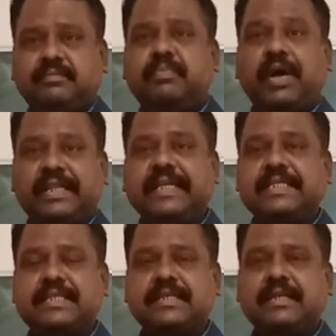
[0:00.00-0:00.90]
for
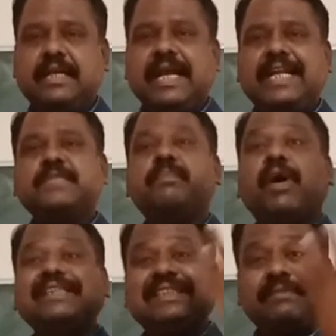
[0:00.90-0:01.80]
this. It is
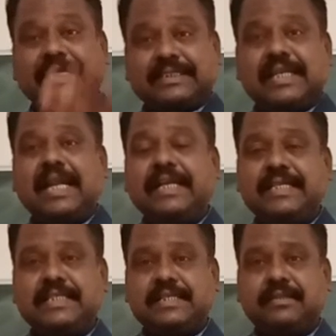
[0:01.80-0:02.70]
positive externalities.